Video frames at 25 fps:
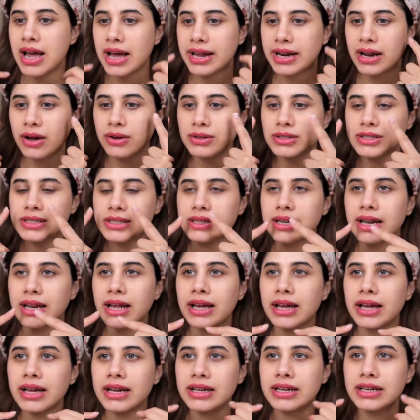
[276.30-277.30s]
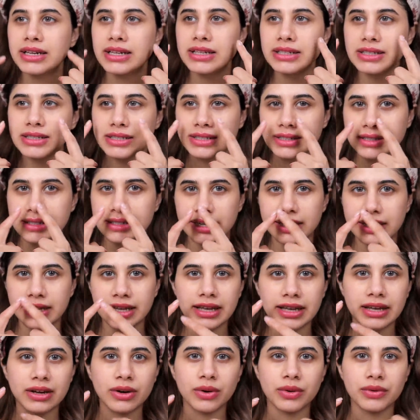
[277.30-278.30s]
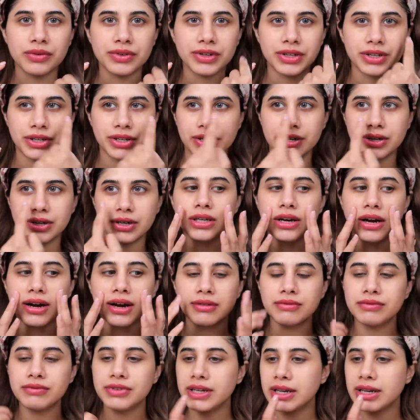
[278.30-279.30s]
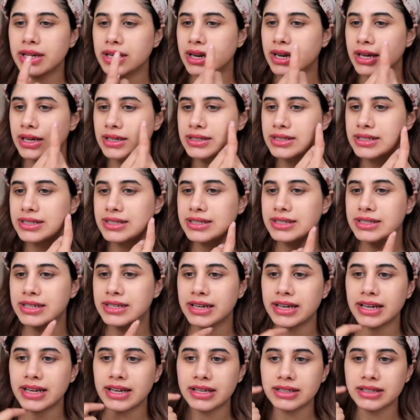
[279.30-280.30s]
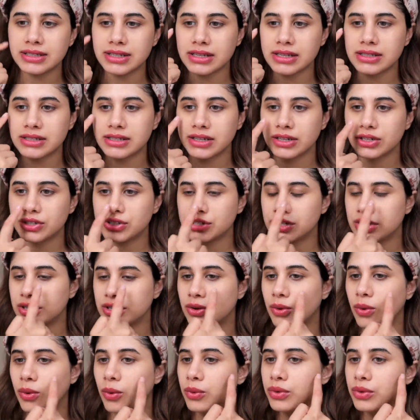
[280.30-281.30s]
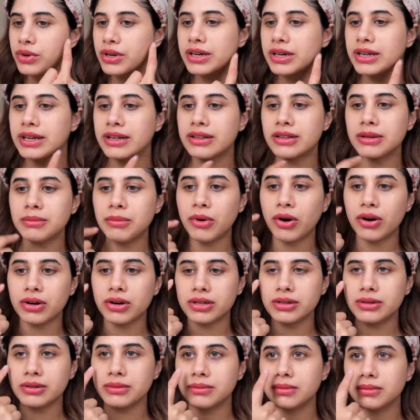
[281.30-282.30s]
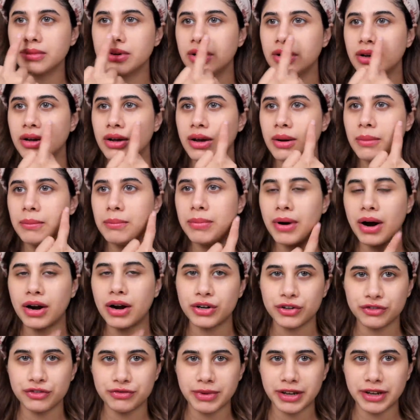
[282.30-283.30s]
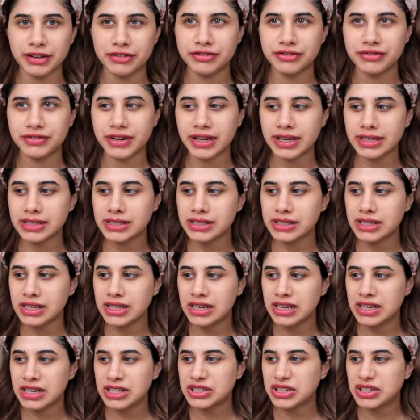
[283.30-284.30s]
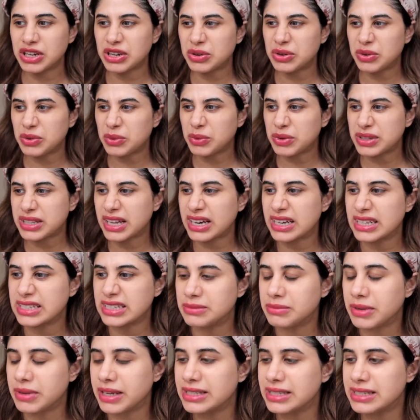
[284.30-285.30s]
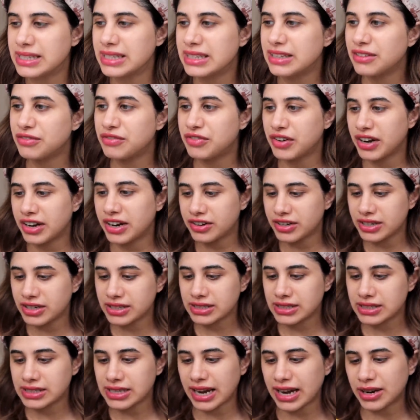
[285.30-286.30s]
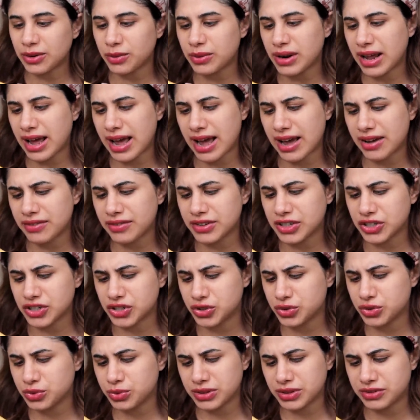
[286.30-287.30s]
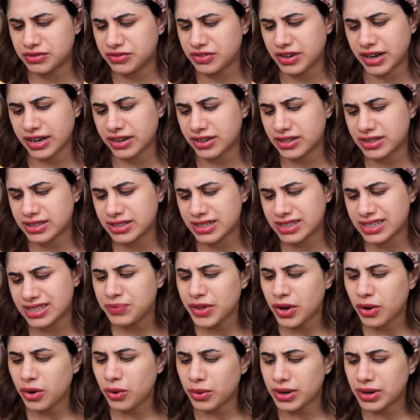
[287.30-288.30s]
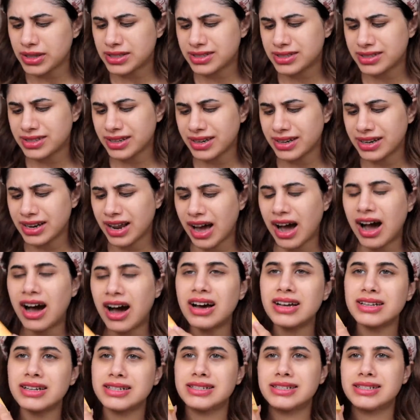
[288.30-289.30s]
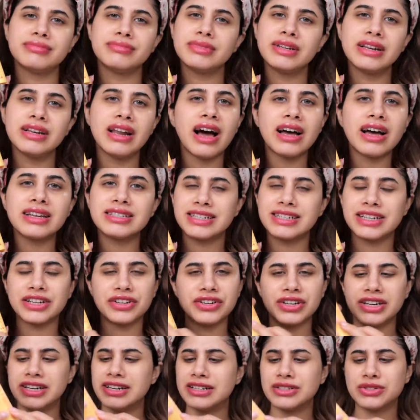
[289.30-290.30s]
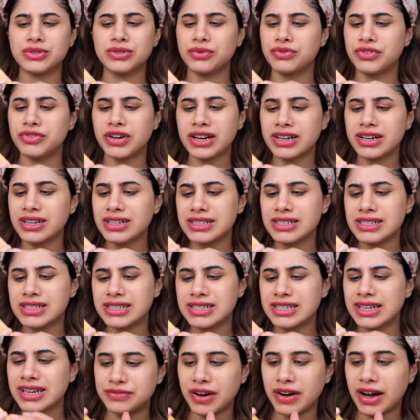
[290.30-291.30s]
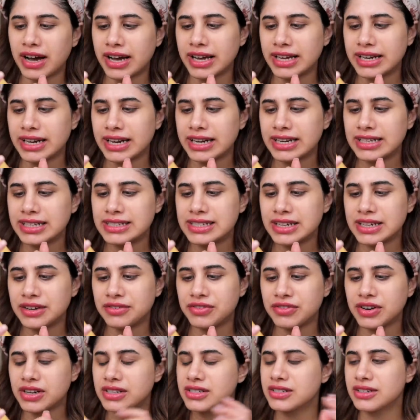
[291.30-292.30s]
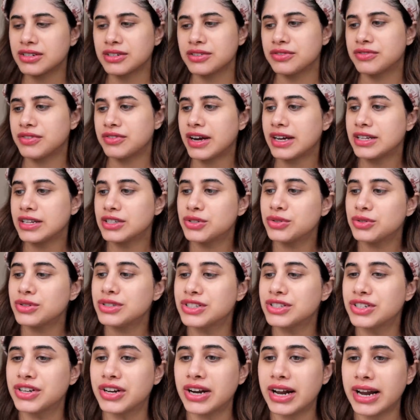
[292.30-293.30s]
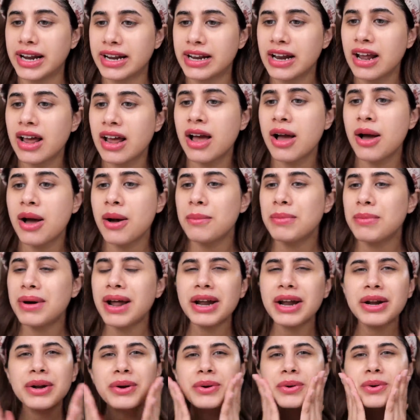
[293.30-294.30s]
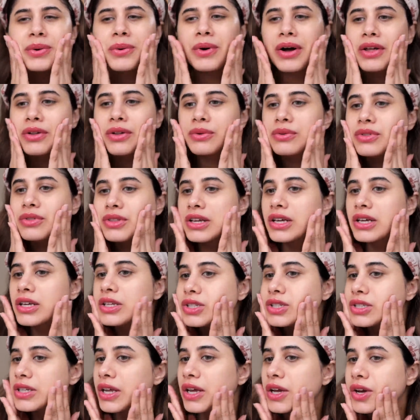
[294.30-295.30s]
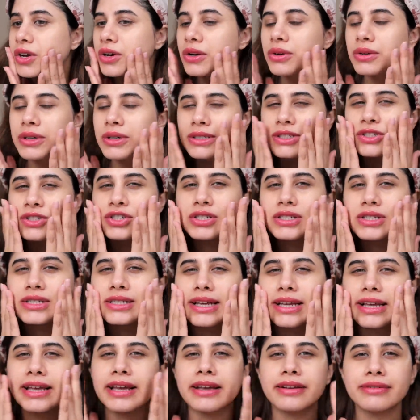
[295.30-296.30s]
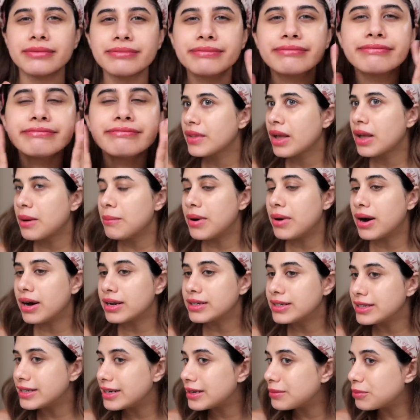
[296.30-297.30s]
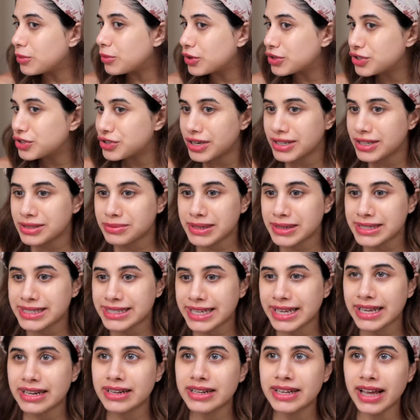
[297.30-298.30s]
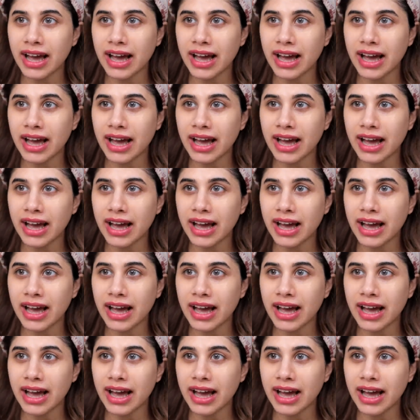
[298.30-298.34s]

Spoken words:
And now it's slightly stinging over here. Yeah, I'm feeling like a stinging sensation only at the bottom part of my face. So I don't know what that is. Is it the fragrance? I don't have issue with fragrances. Oh, it's the last ingredient. So fragrance, fine. And it's IFRA certified, so it's great. But I don't know. I don't think it's like, it's just stinging. But did it moisturize my skin?